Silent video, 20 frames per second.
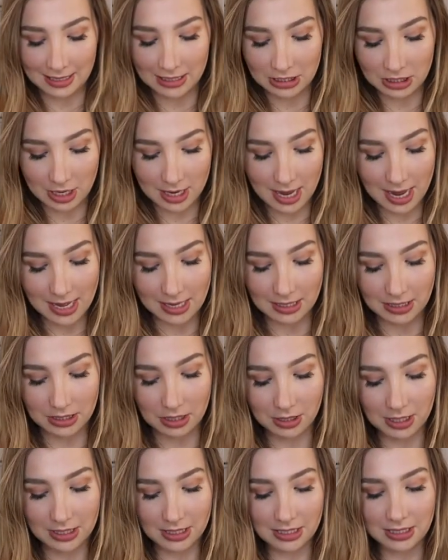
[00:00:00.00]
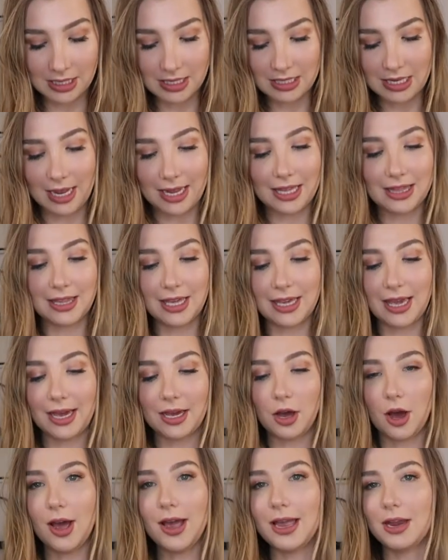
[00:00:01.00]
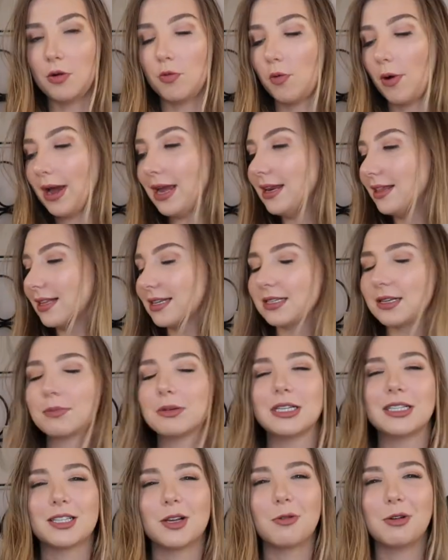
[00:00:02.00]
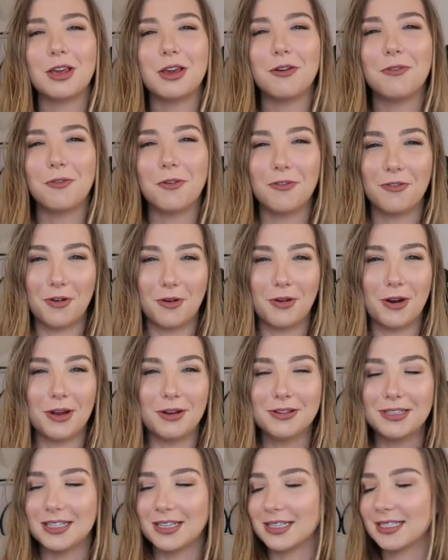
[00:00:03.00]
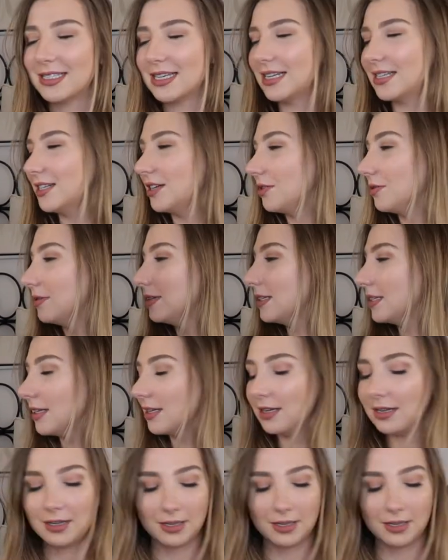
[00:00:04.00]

So yeah, so this is the second thing I got in white. This will be so cute for photos, so stay tuned.